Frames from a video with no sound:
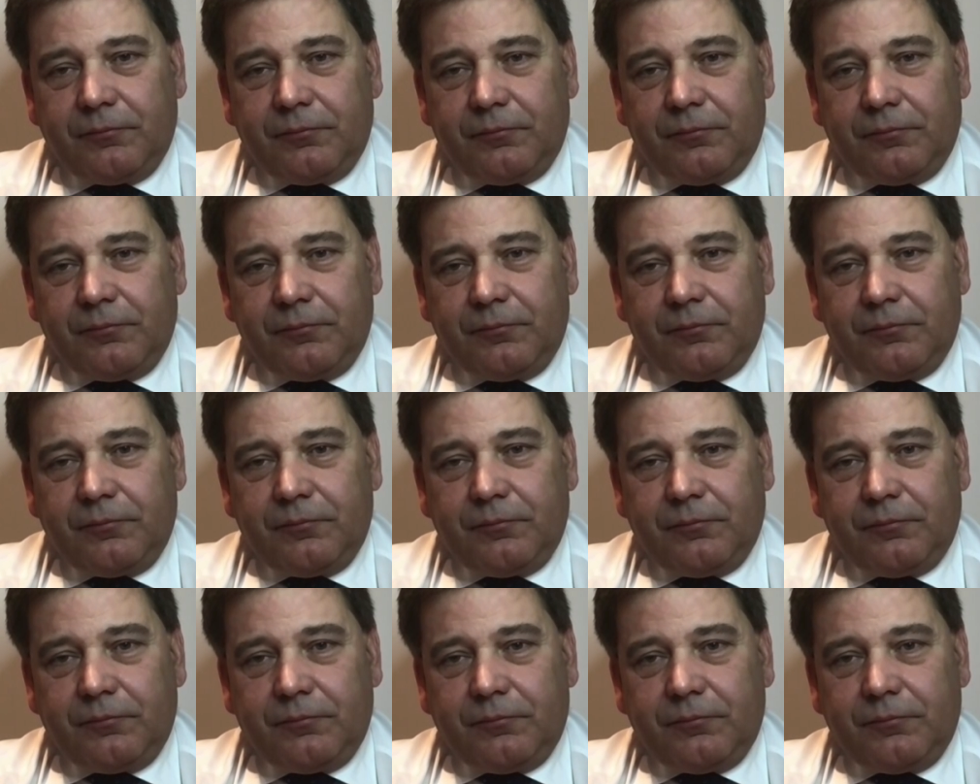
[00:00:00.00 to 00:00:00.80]

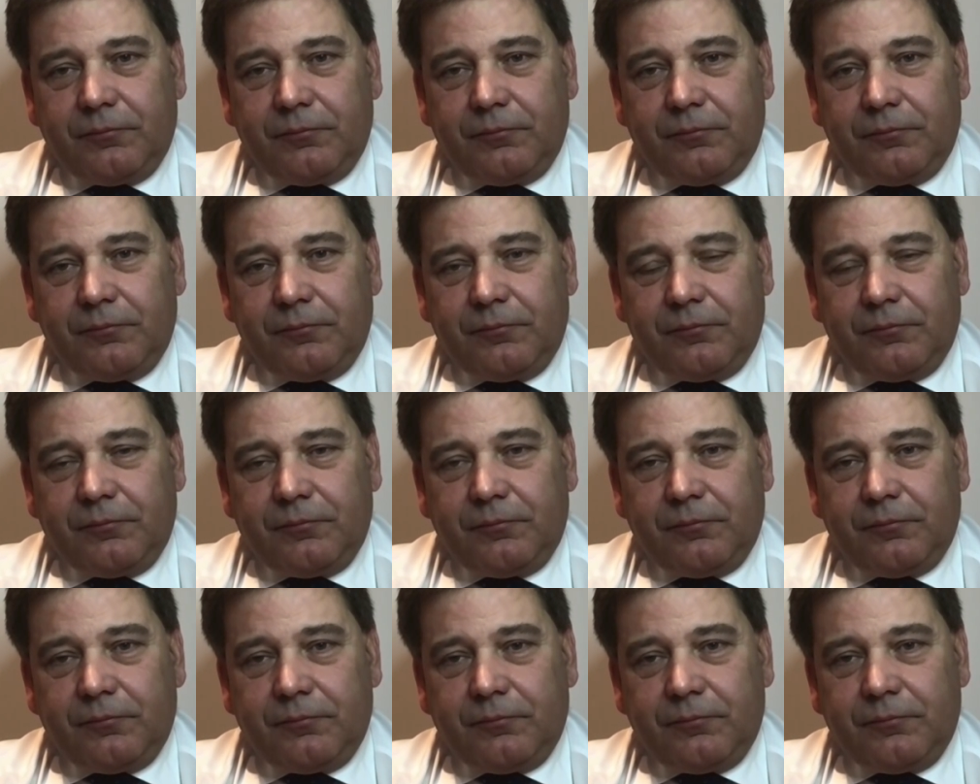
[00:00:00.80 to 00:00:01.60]

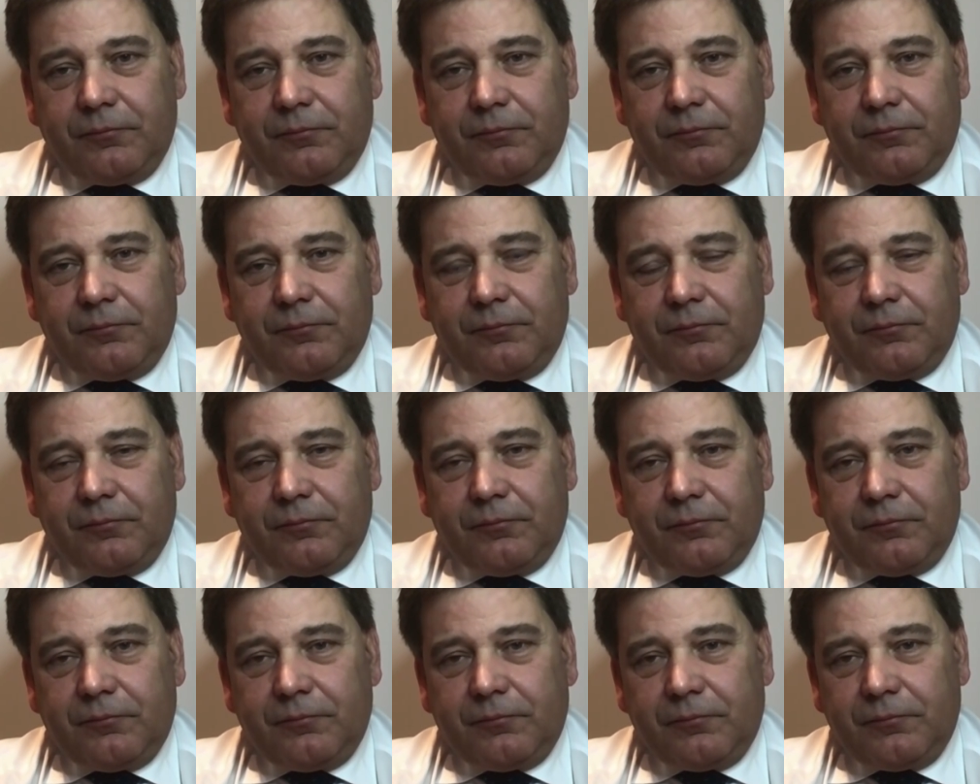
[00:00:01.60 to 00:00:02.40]

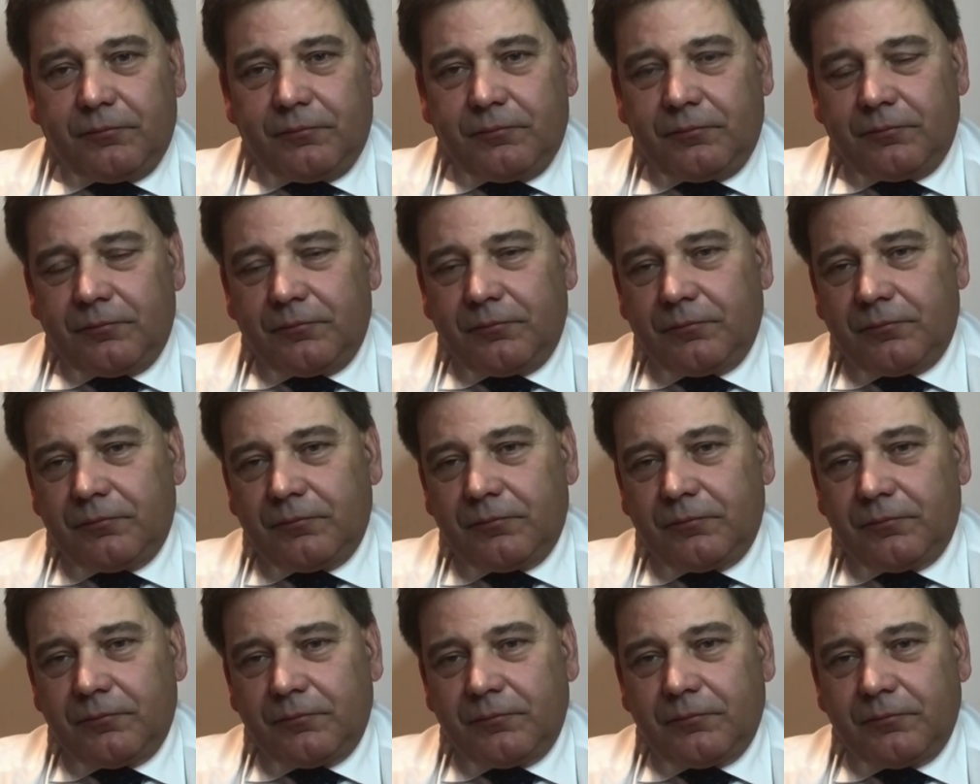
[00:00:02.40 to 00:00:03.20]

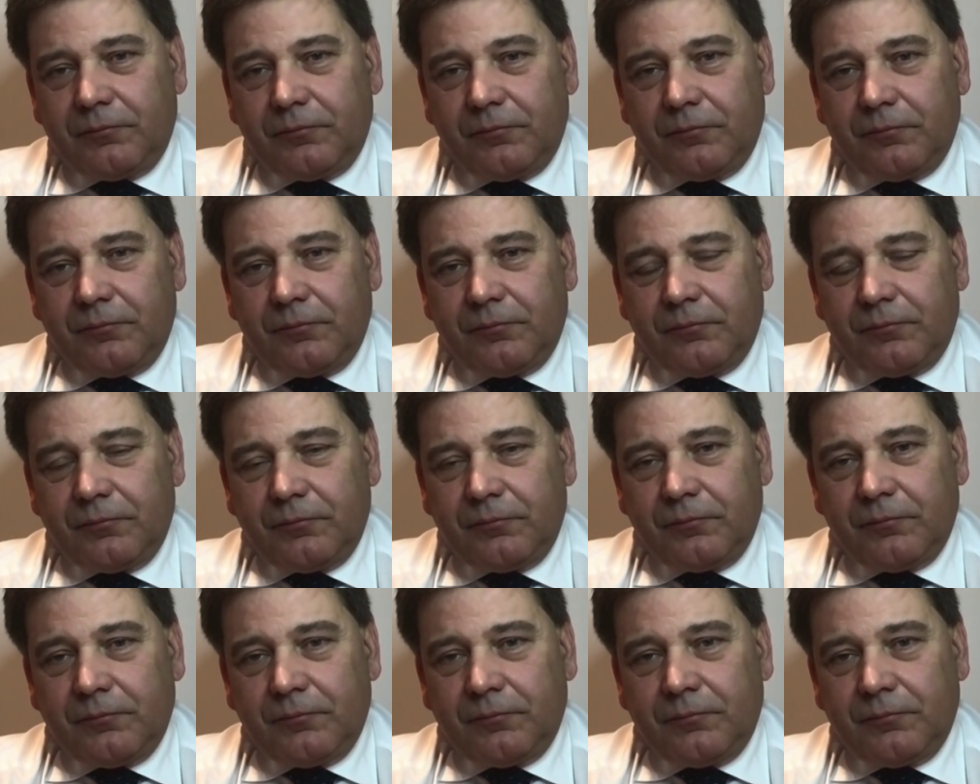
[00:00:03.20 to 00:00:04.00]

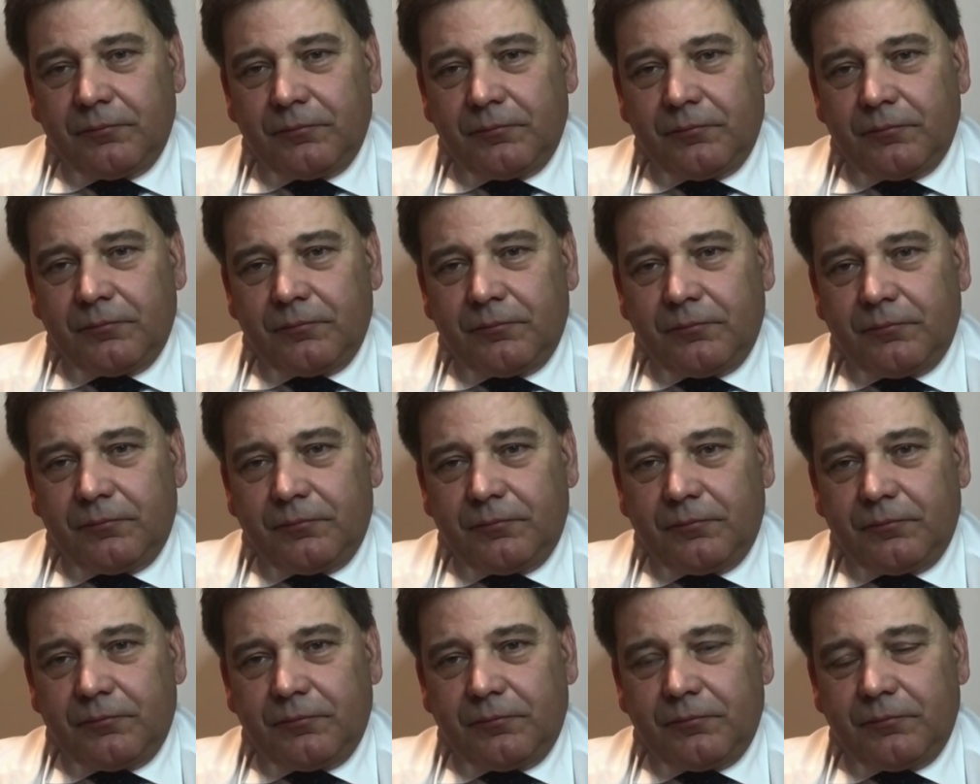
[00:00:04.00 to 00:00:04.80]

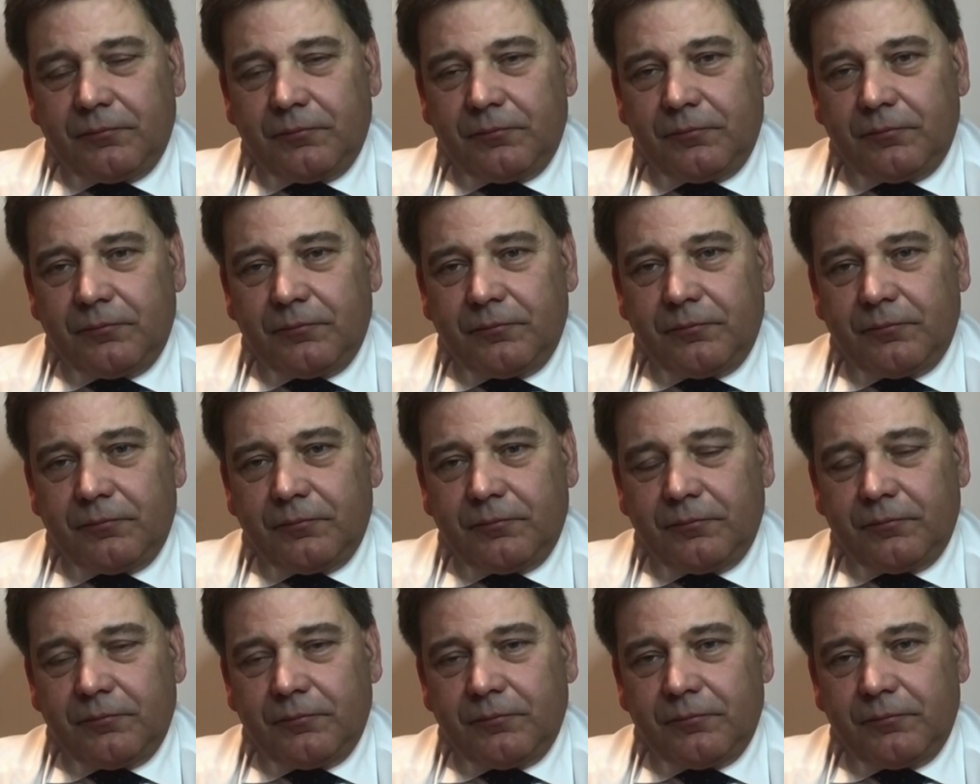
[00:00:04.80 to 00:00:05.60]

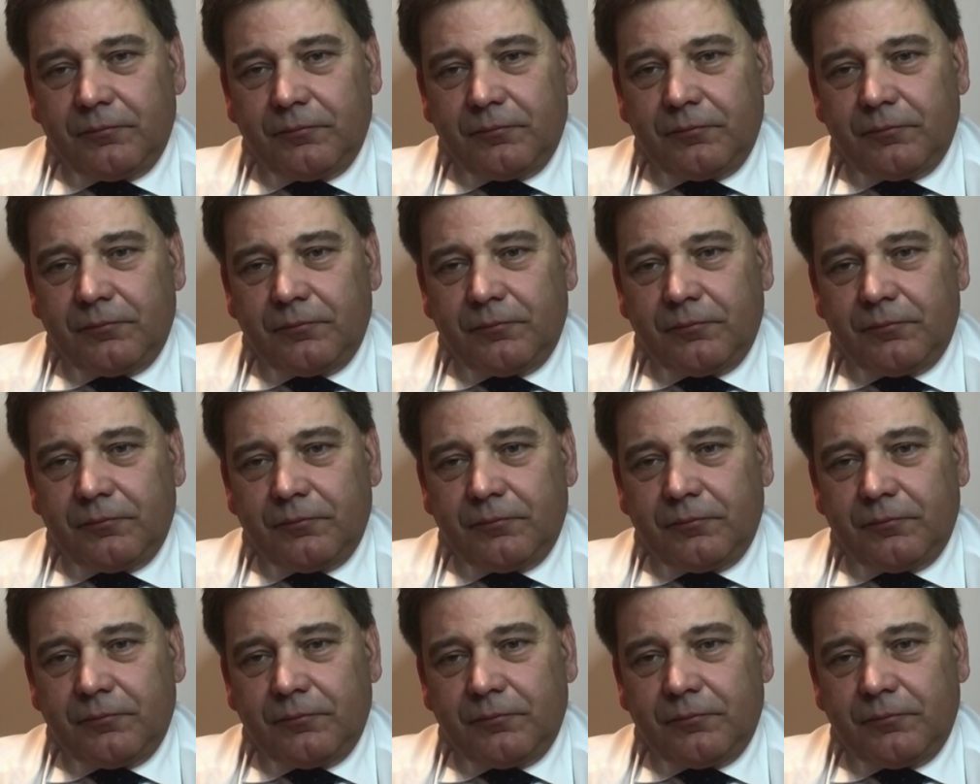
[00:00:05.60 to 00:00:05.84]
This person isn't speaking.